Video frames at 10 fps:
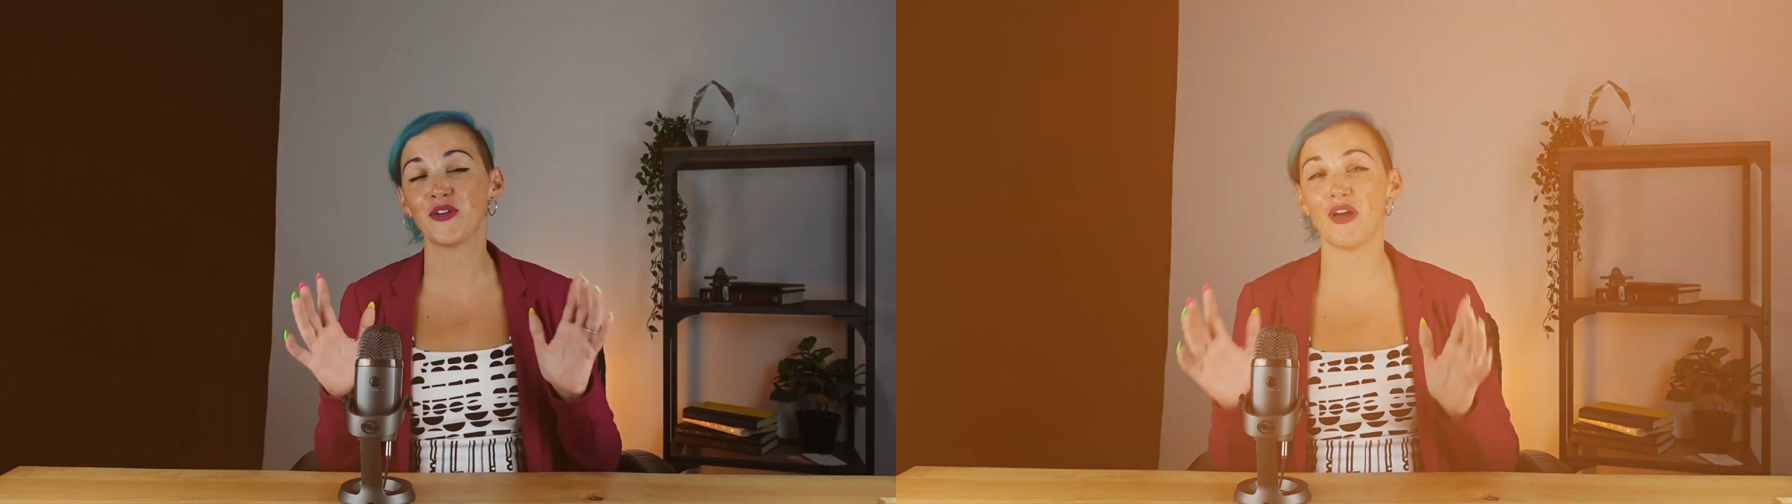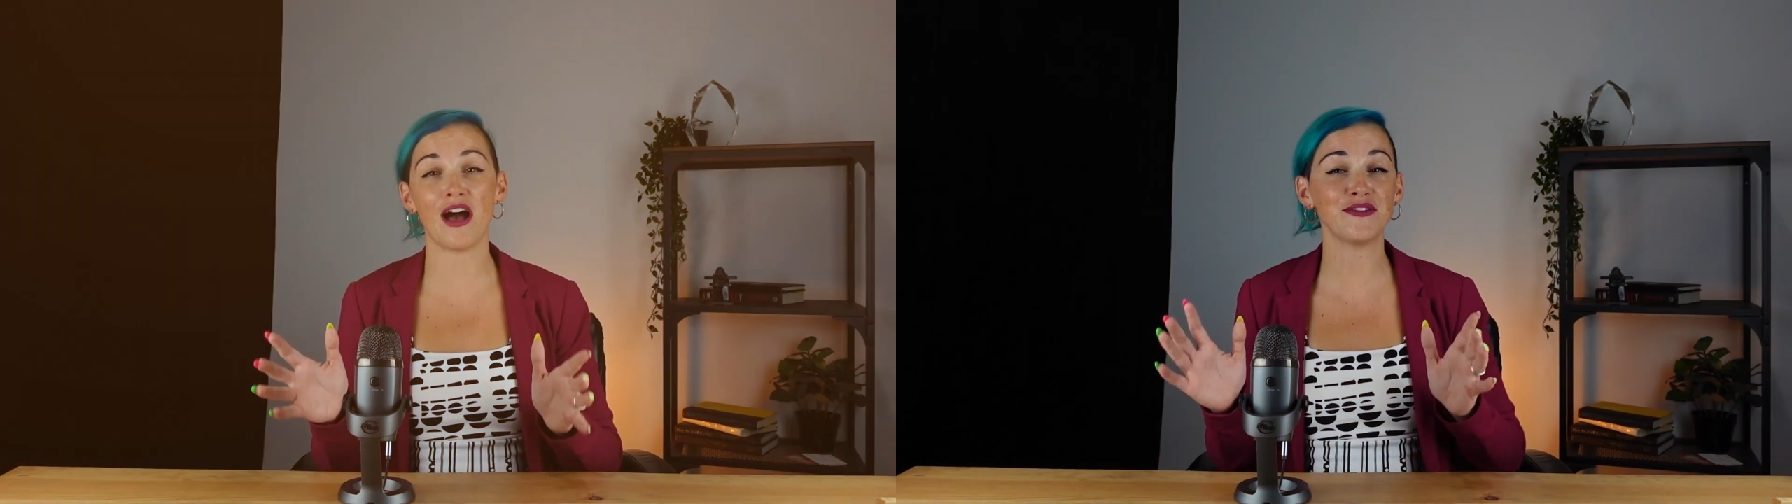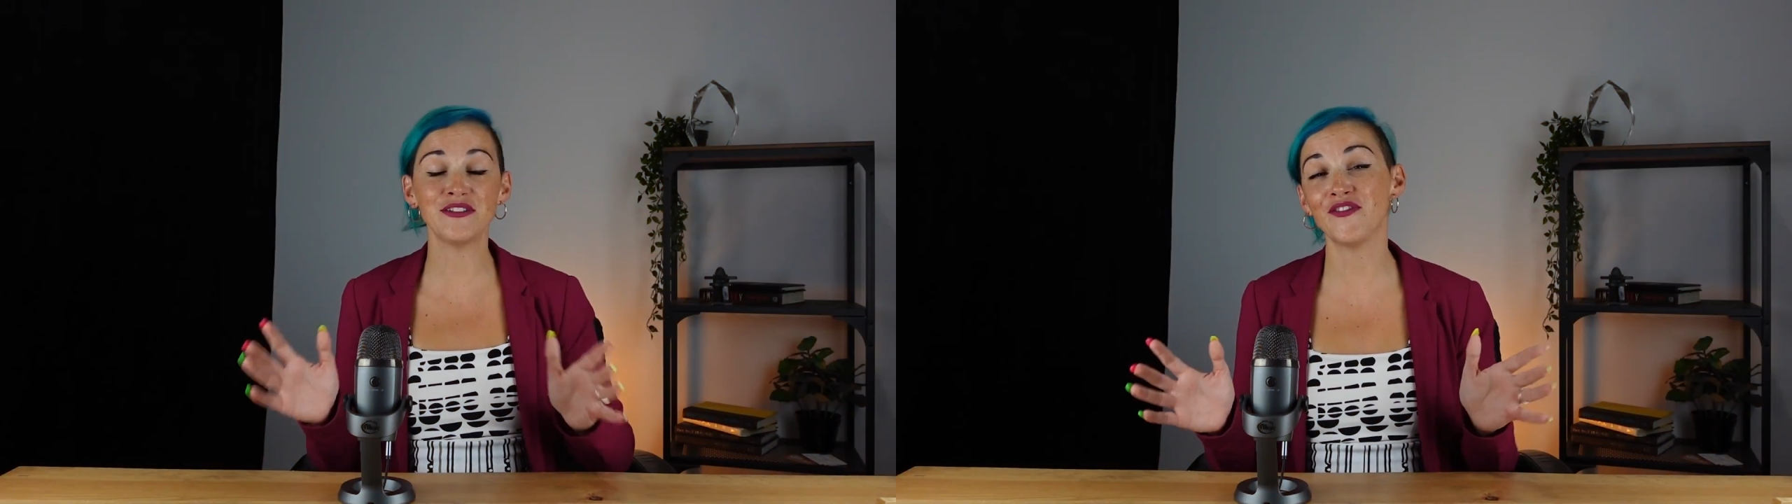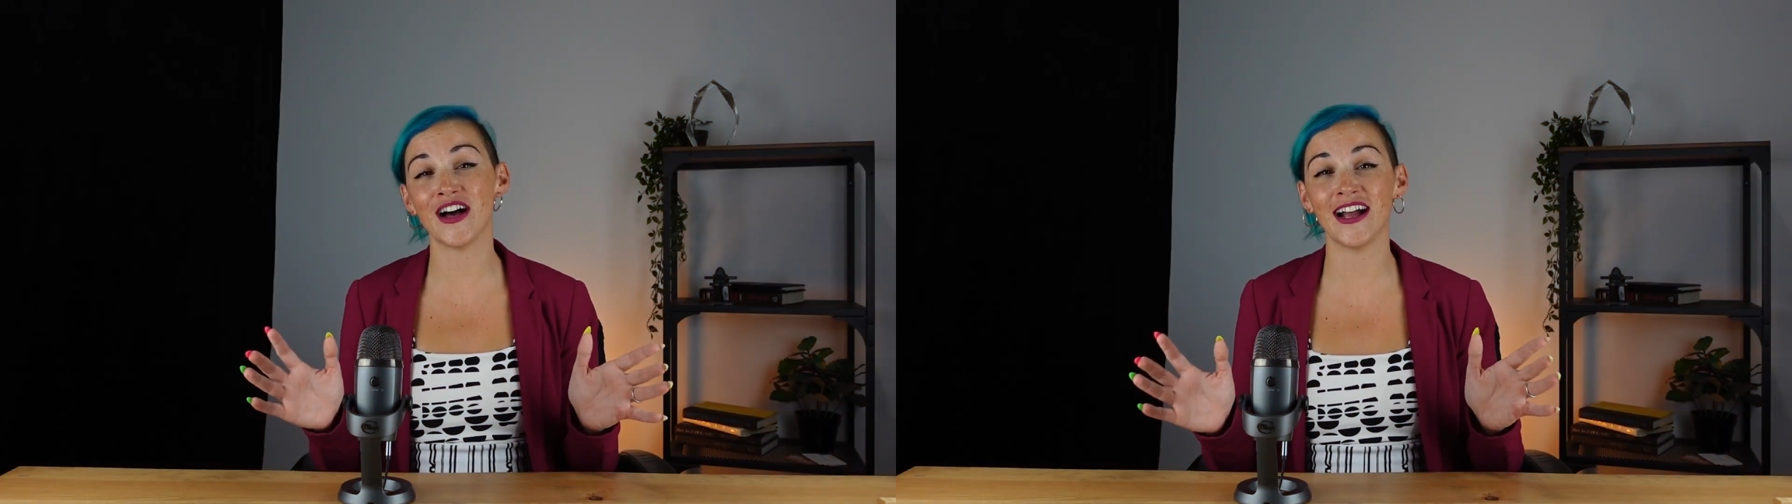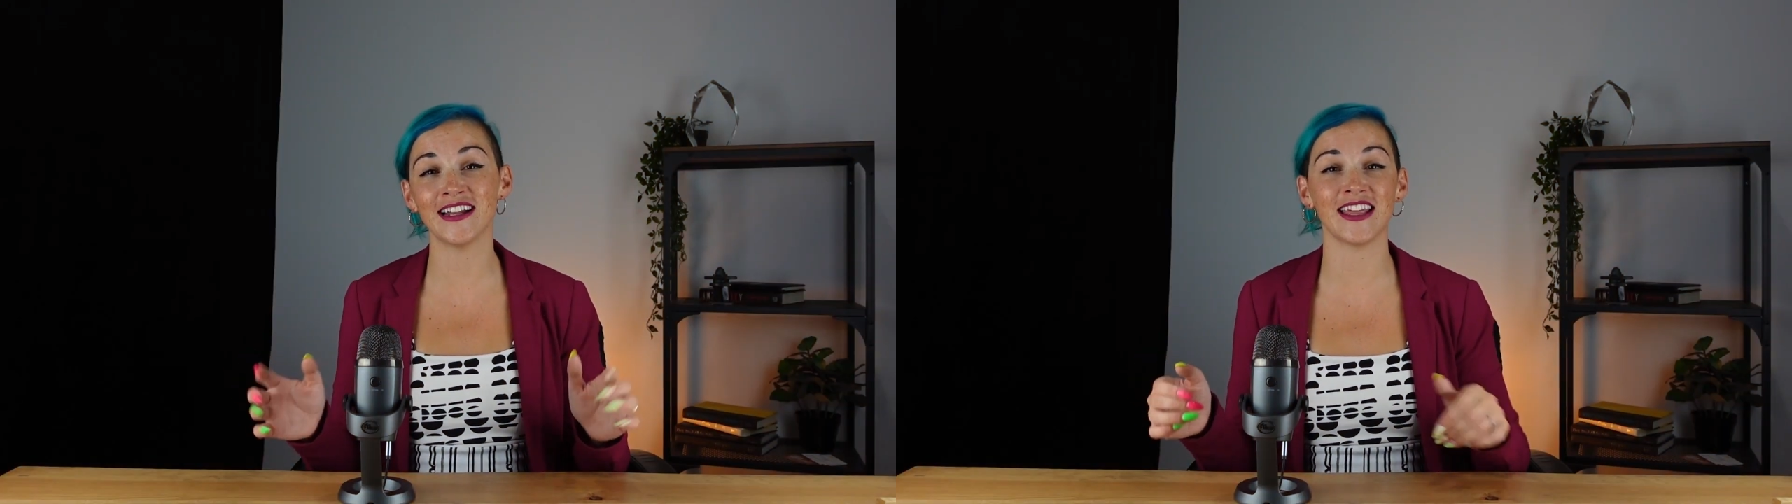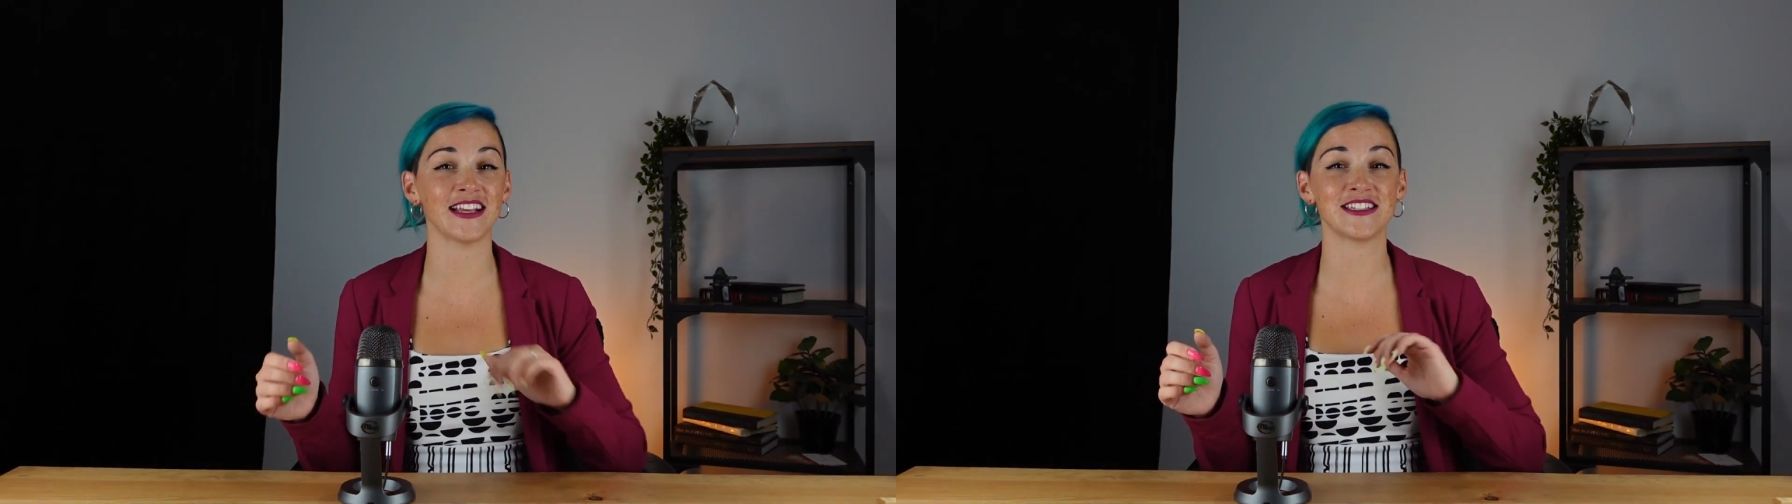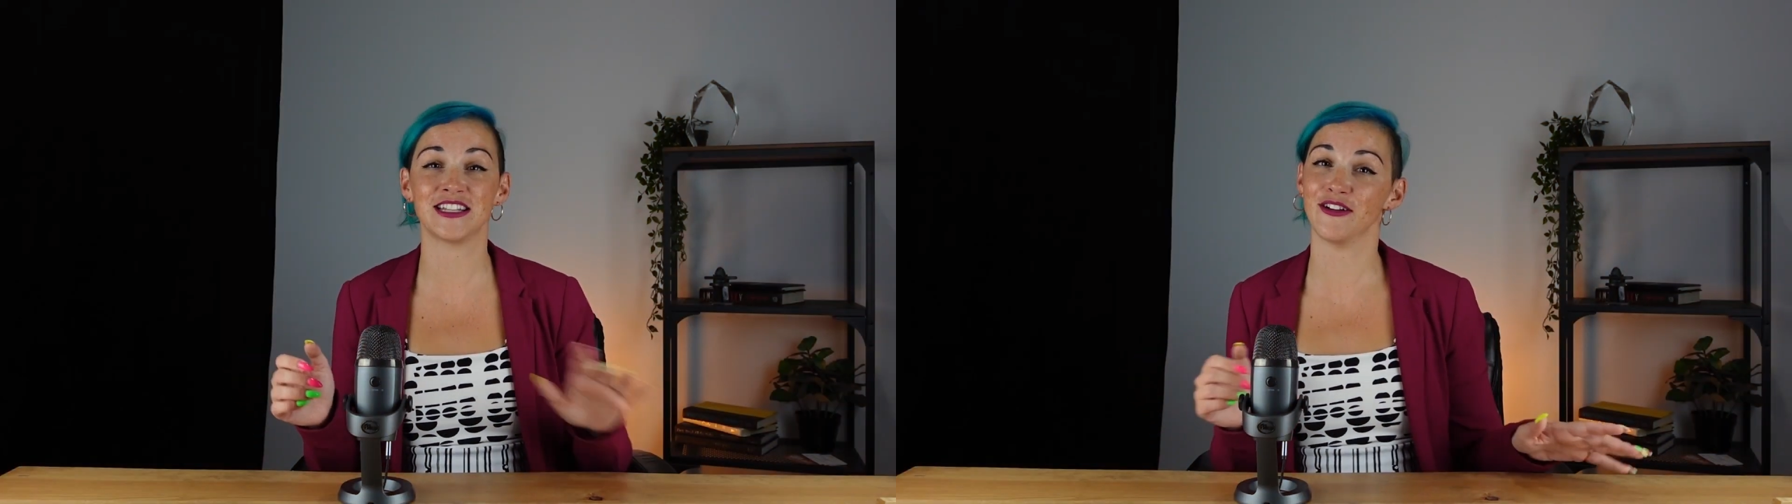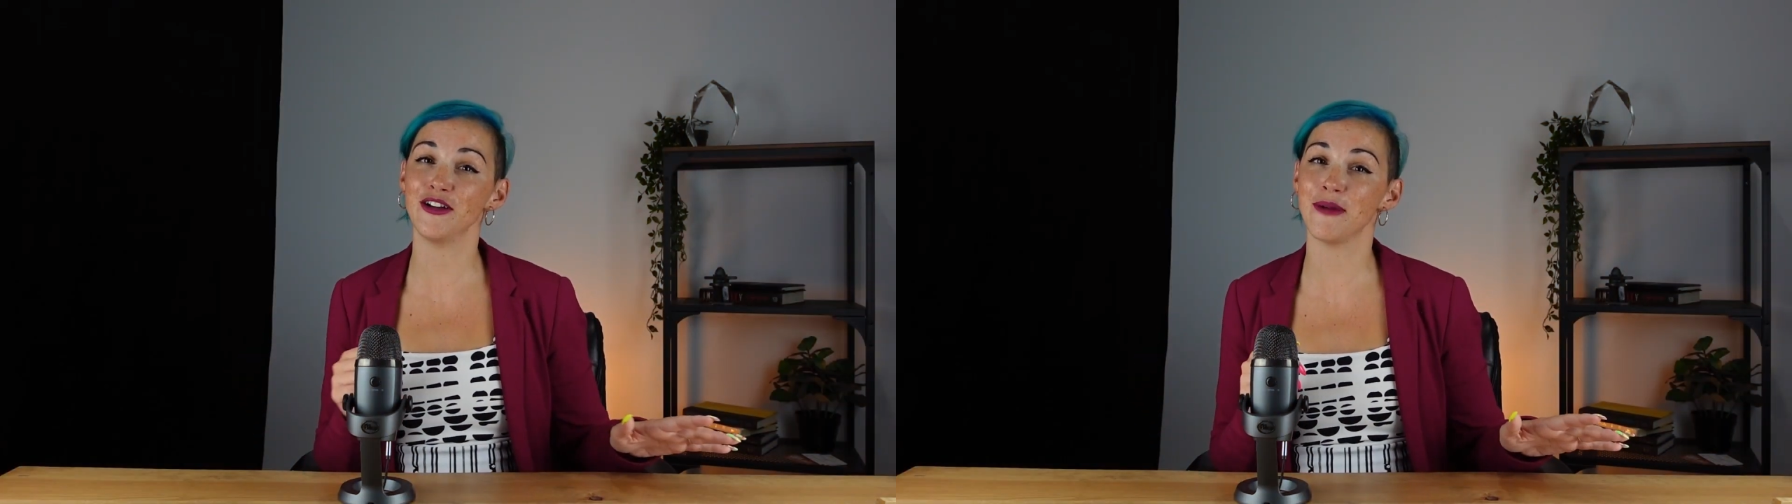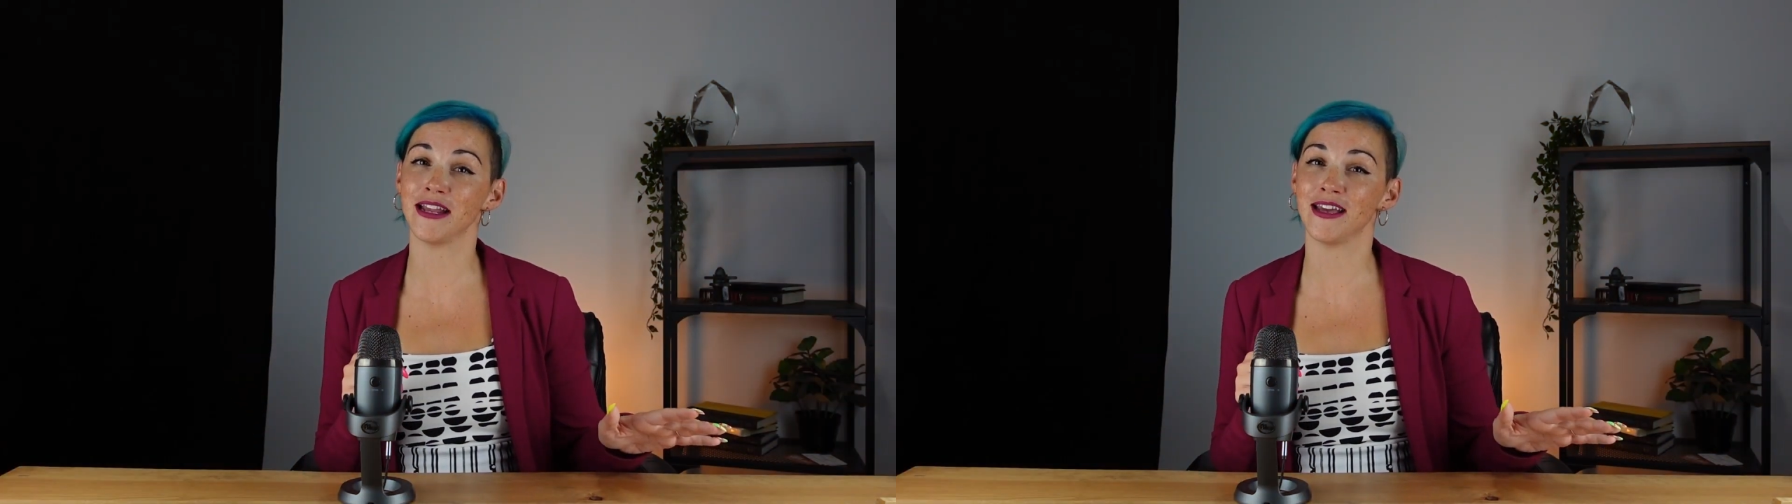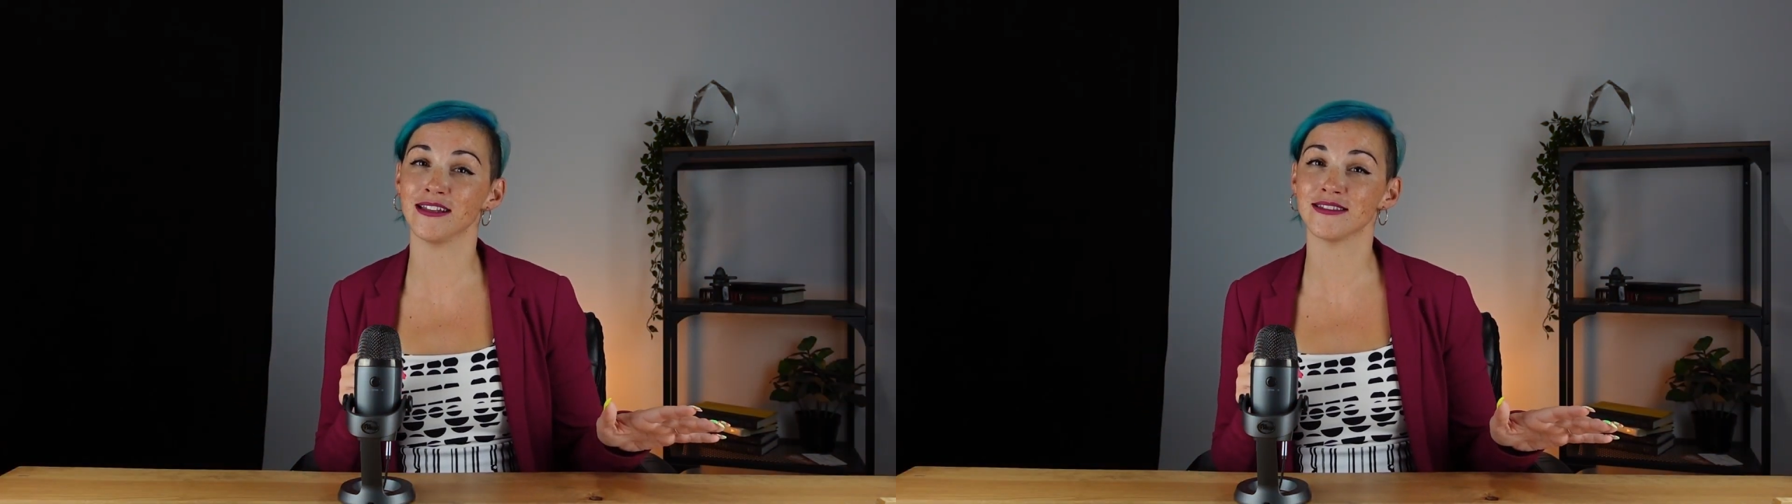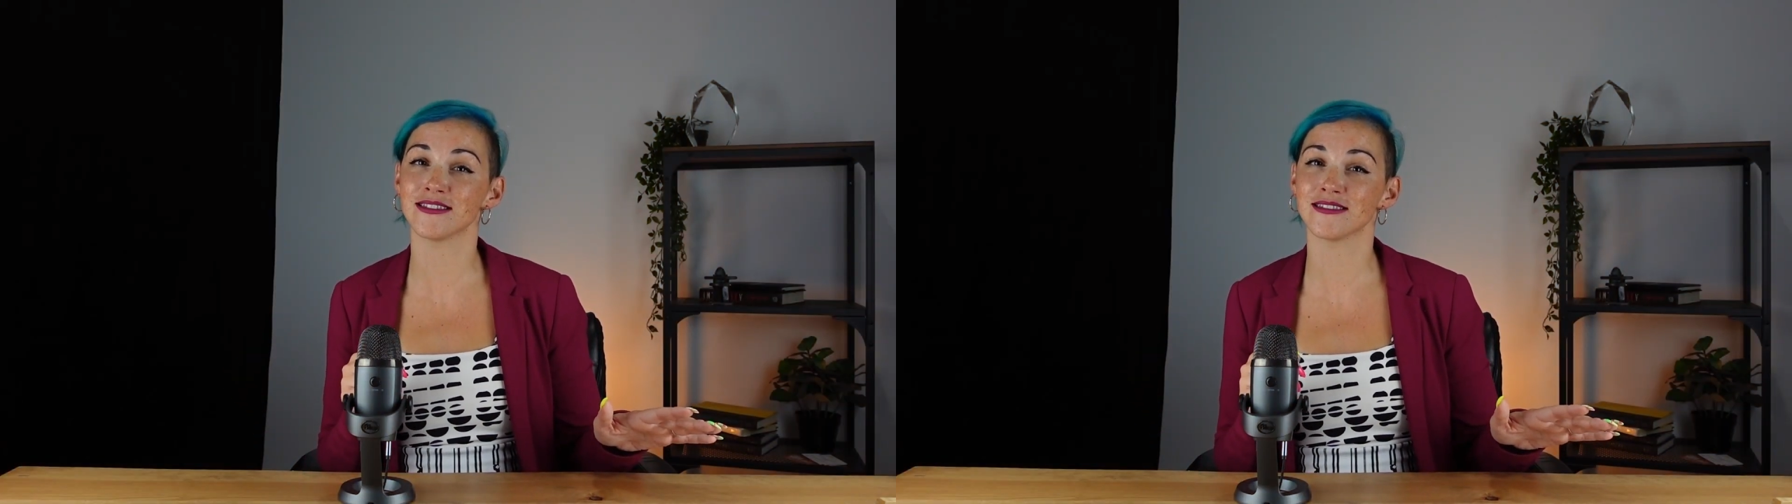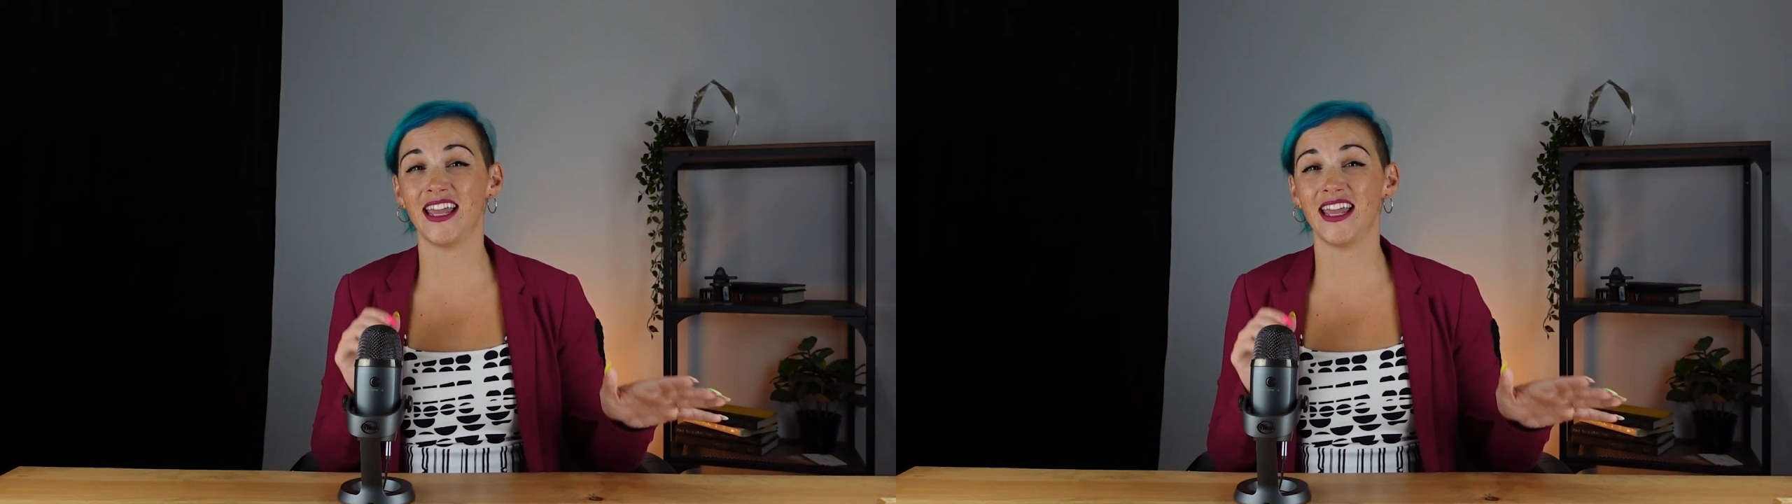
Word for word: You'll often find that exterior maintenance